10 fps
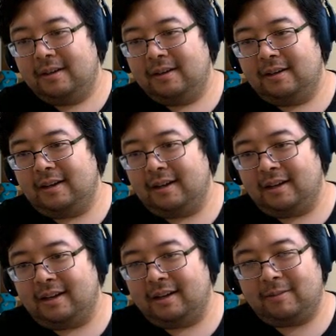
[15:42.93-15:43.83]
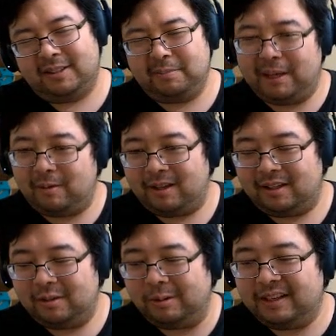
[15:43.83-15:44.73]
It's
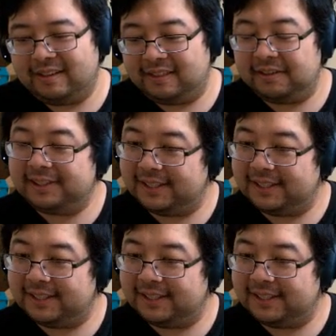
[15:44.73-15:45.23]
about 20 to 30